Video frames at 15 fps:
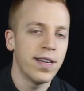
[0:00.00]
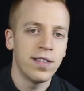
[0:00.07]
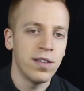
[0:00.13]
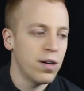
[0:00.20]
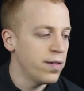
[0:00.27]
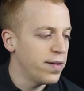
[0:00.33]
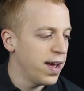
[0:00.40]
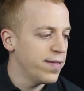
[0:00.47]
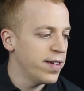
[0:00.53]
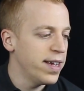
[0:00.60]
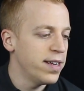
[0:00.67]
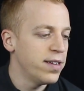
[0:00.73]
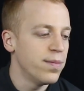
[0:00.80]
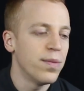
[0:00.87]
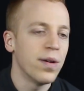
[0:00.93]
guitar and have it
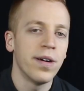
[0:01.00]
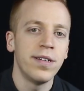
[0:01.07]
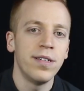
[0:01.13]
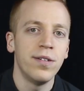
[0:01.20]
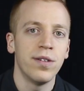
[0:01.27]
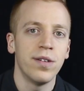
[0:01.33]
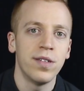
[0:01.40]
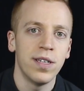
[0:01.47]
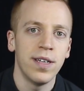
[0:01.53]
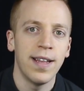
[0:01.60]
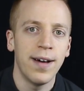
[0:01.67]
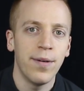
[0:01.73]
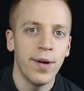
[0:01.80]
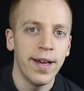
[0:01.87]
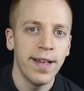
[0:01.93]
hidden behind you, so you can see it
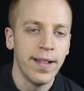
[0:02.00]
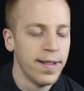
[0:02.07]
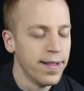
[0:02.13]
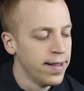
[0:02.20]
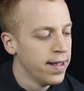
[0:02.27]
that way.